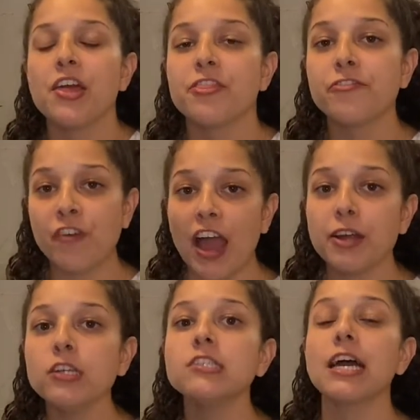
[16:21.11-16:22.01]
the
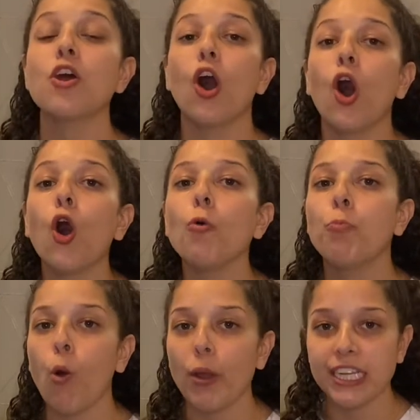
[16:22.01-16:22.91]
virus at all
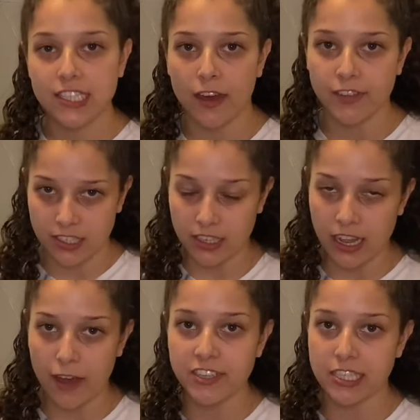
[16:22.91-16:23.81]
points of its
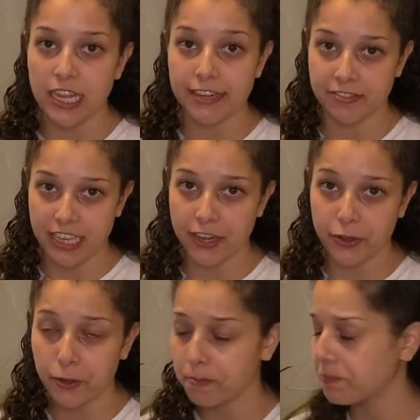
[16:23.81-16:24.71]
of its life
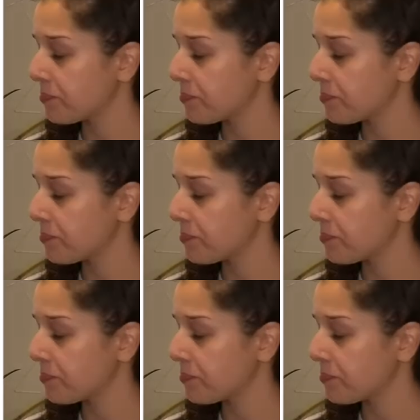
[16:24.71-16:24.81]
cycle.